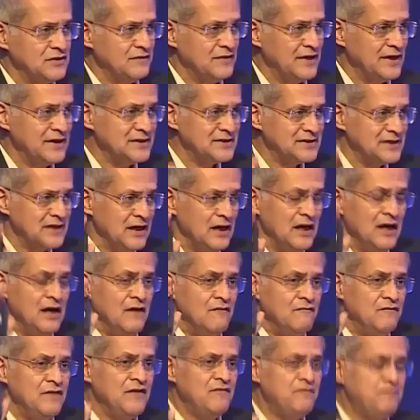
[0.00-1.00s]
events.
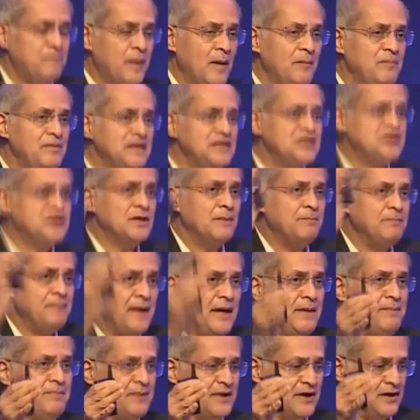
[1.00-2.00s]
We've published a
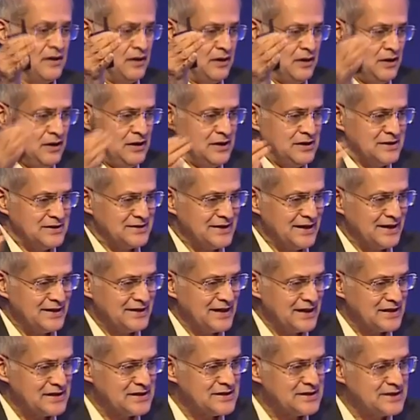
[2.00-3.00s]
paper
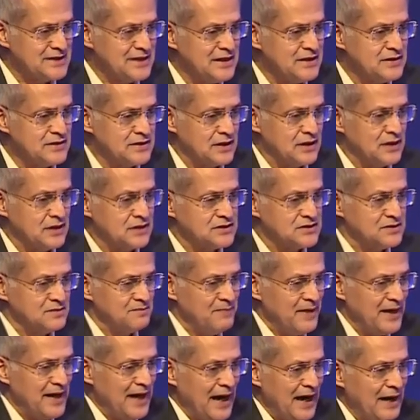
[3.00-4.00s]
saying that seizures
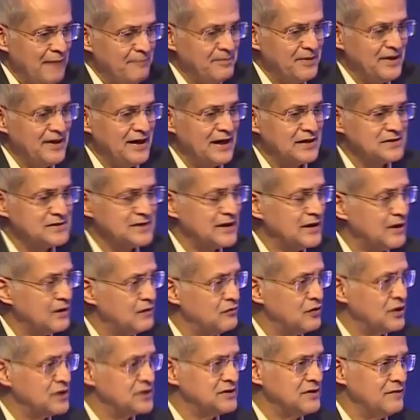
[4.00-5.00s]
may happen as an
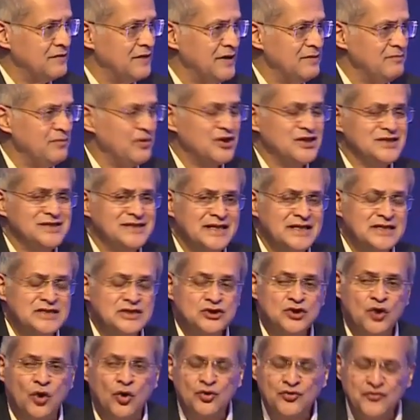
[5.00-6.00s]
adverse event because there
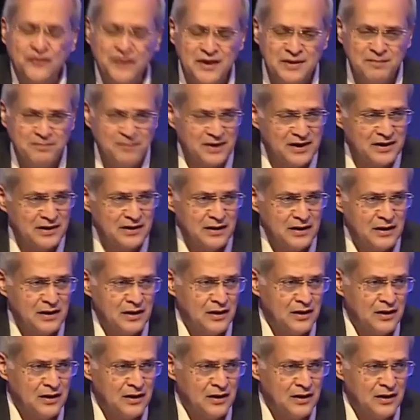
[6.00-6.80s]
is no treatment